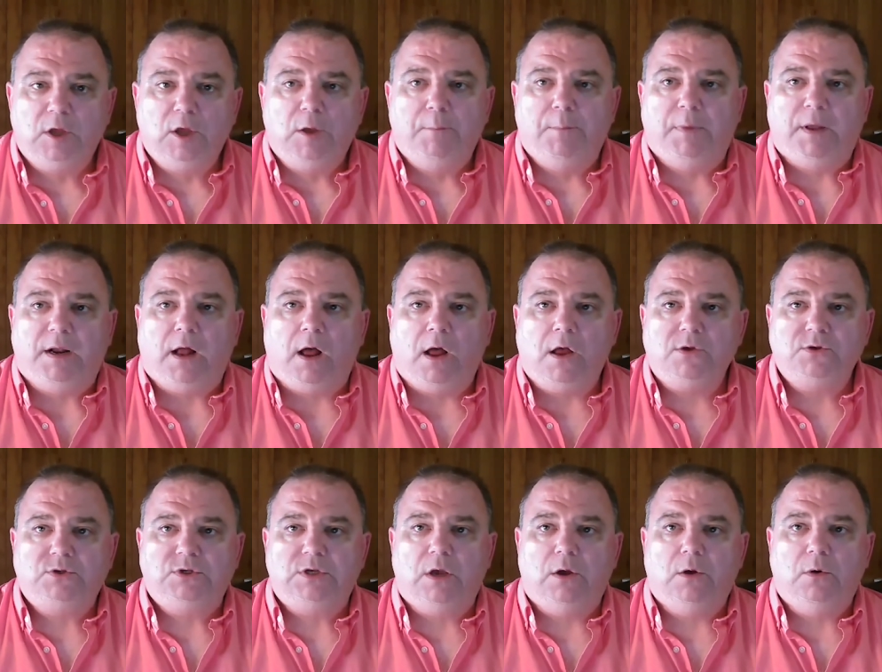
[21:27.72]
but
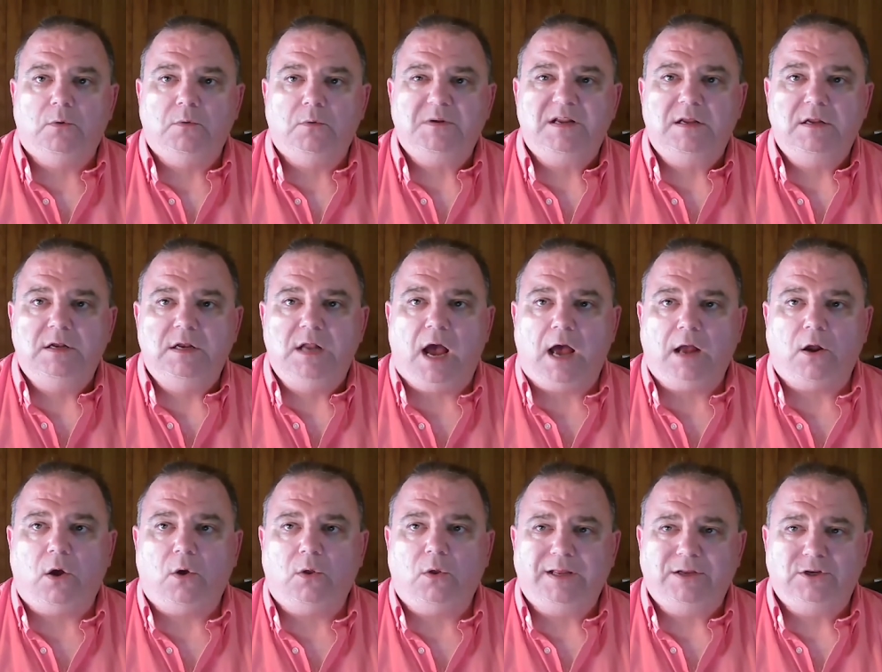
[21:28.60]
also
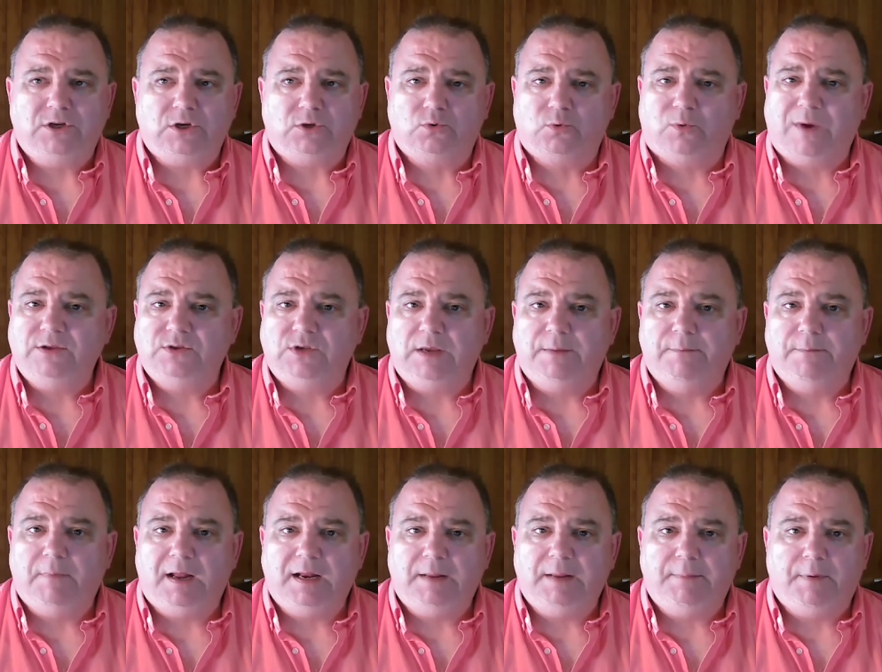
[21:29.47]
not only just raising
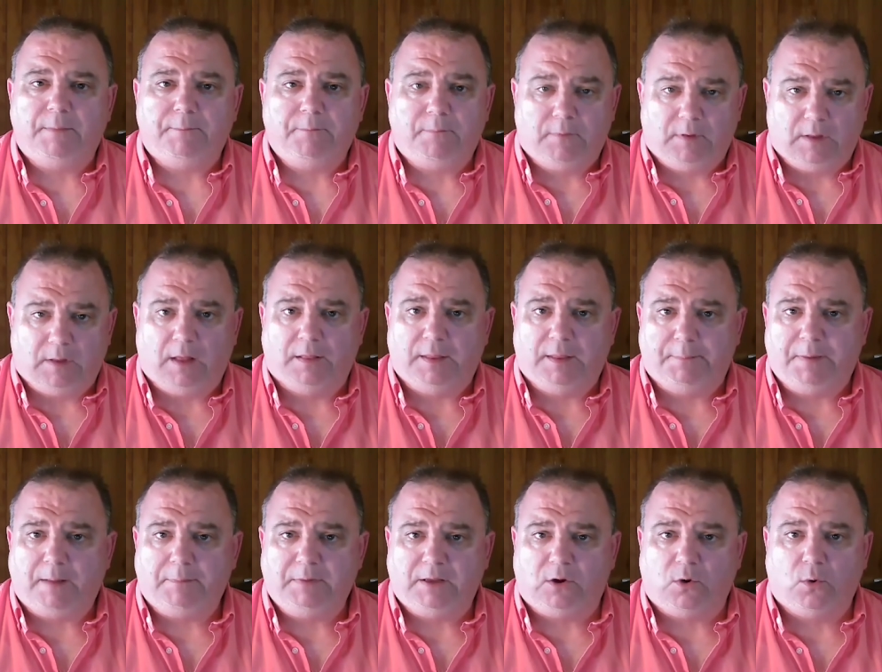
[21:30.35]
money, but uh, the
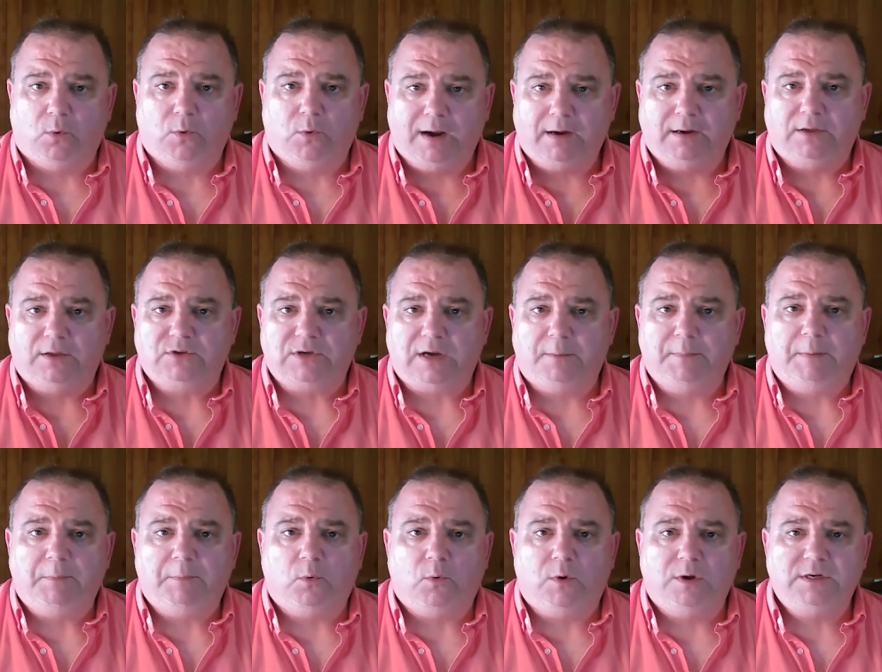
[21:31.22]
public awareness. I
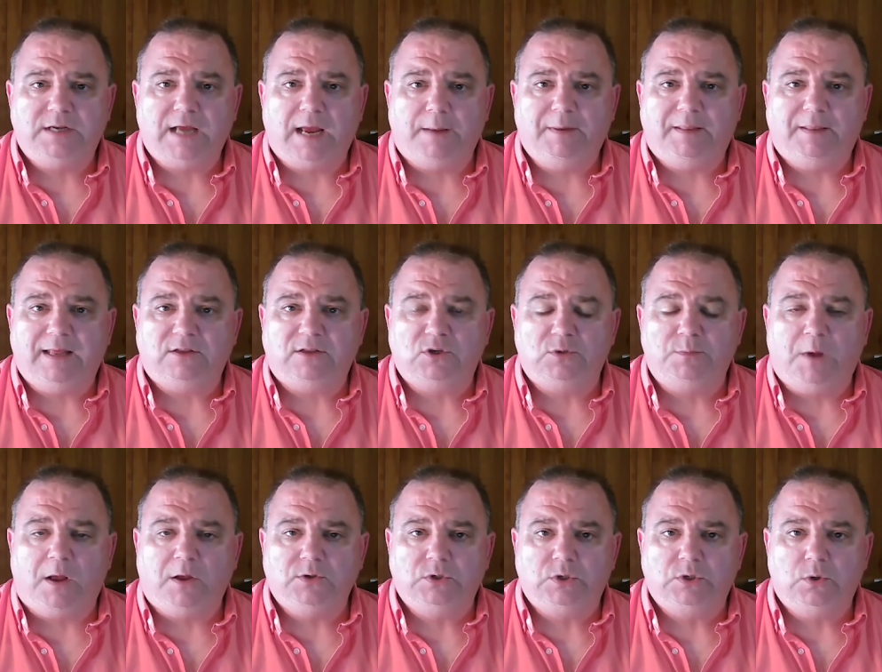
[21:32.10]
remember one time at that
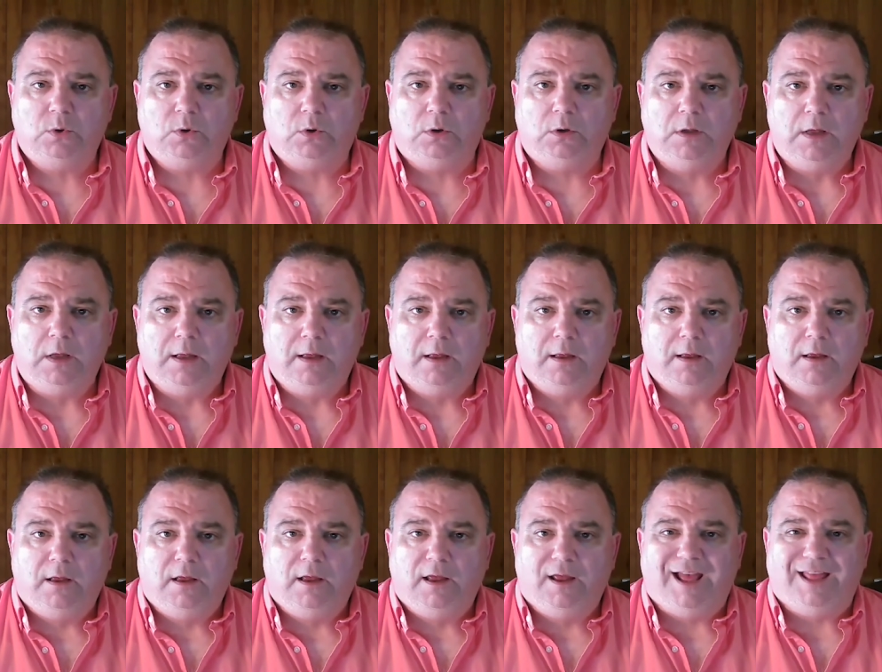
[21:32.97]
small school,
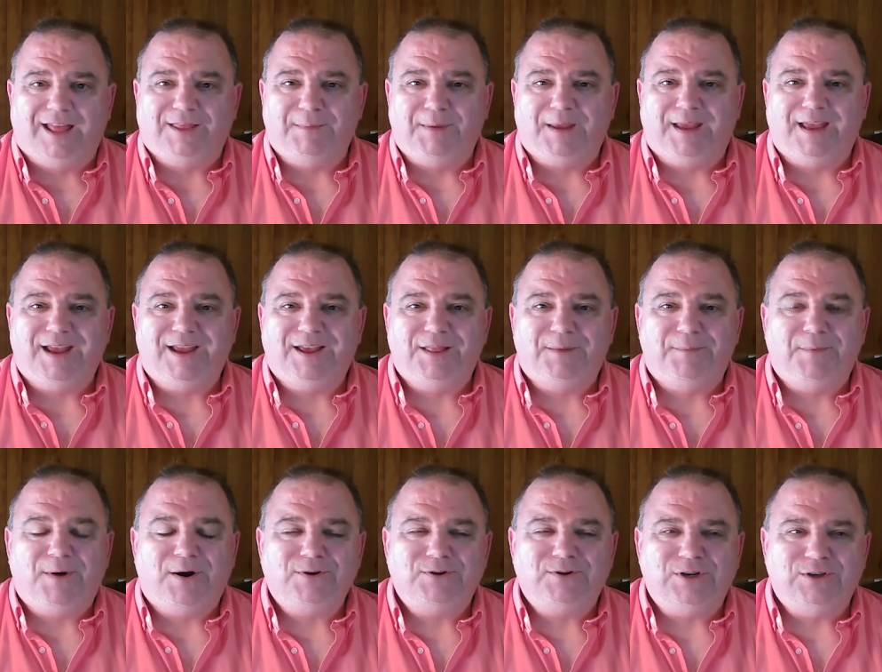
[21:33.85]
at the beginning of the
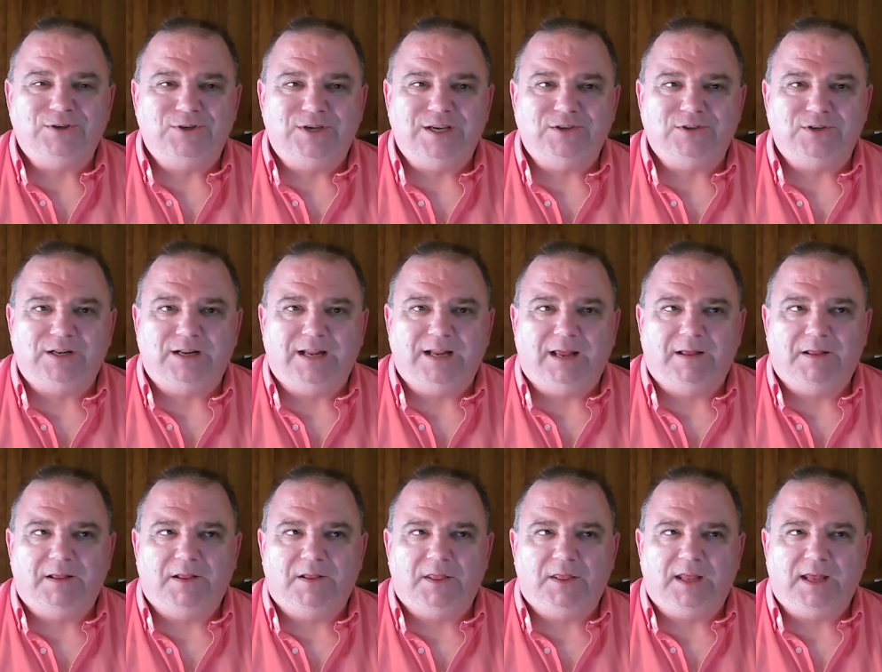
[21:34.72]
marching season,
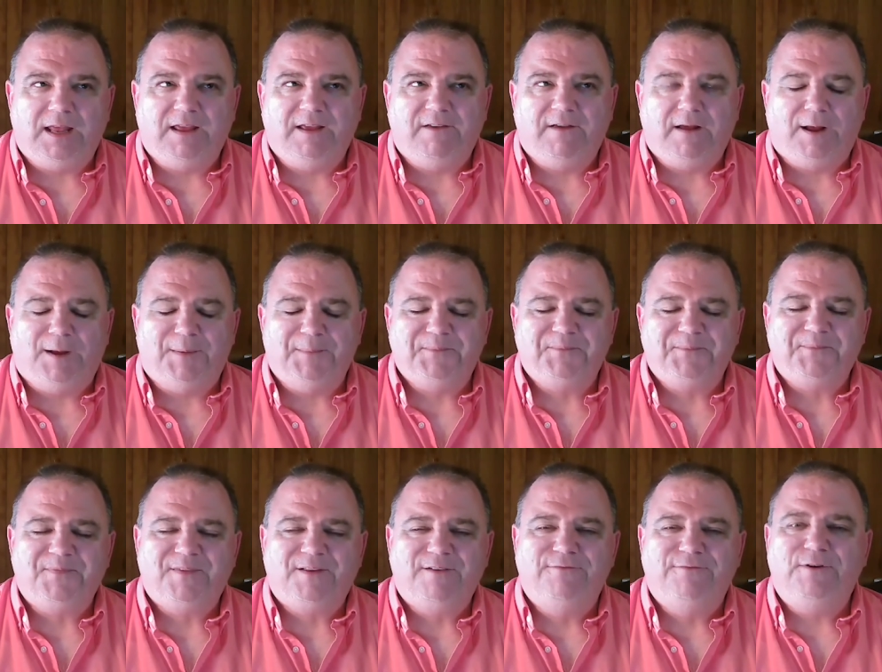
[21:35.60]
the um,
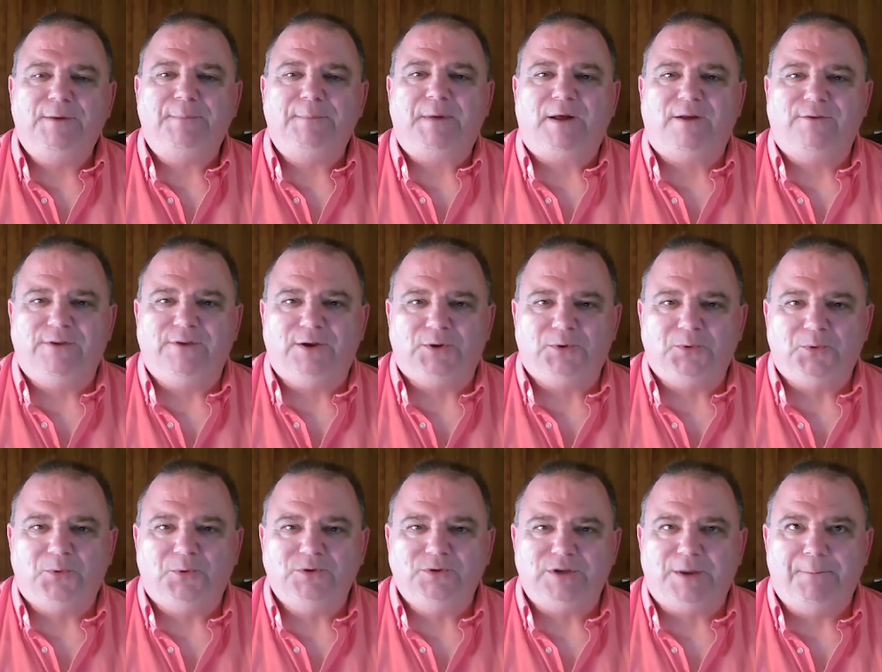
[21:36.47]
football
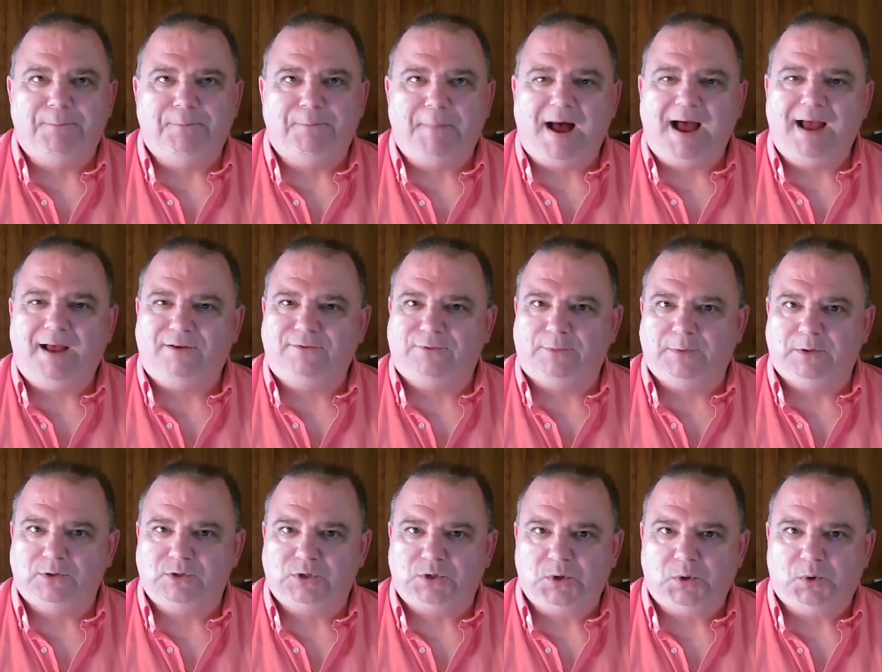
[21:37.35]
field was a mile from
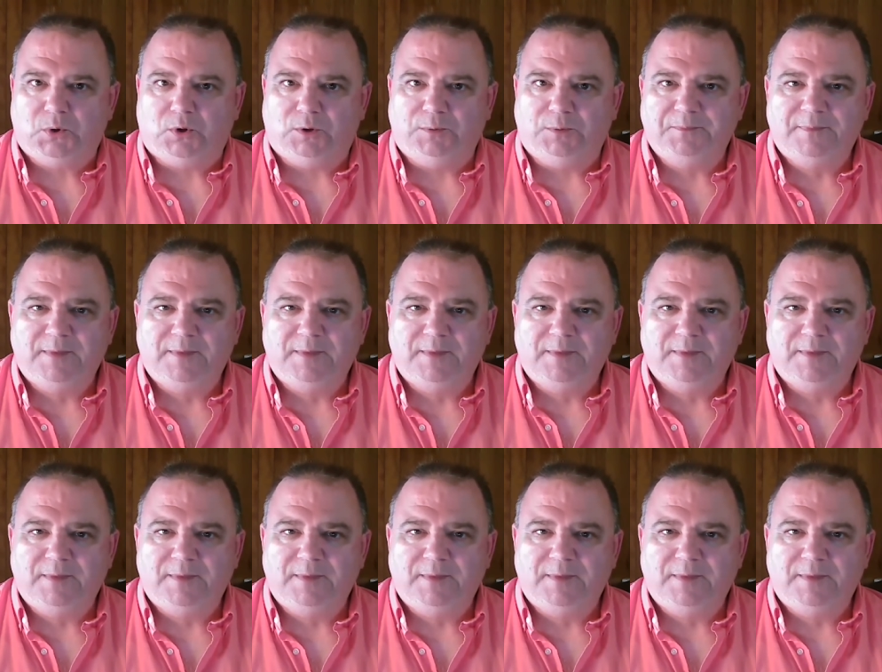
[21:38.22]
the school,